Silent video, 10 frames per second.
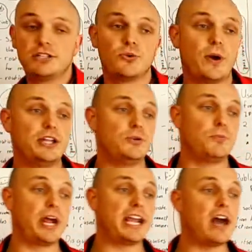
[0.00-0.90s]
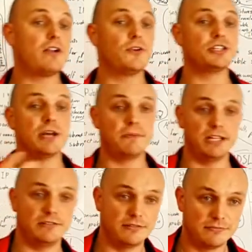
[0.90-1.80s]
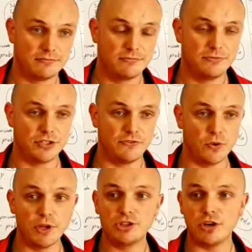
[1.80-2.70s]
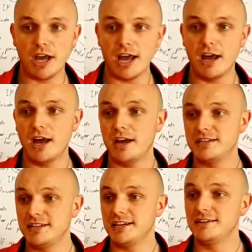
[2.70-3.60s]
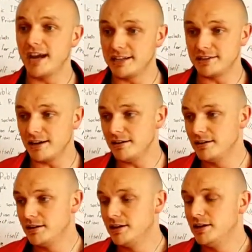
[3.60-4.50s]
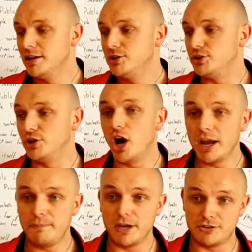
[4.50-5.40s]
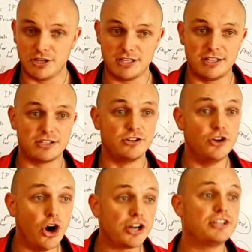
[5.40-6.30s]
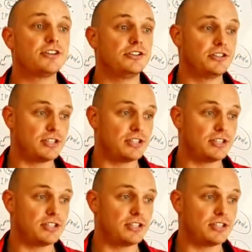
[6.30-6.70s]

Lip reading: is a way to break out of your subnet. So if you want to send data to an IP address that's not inside your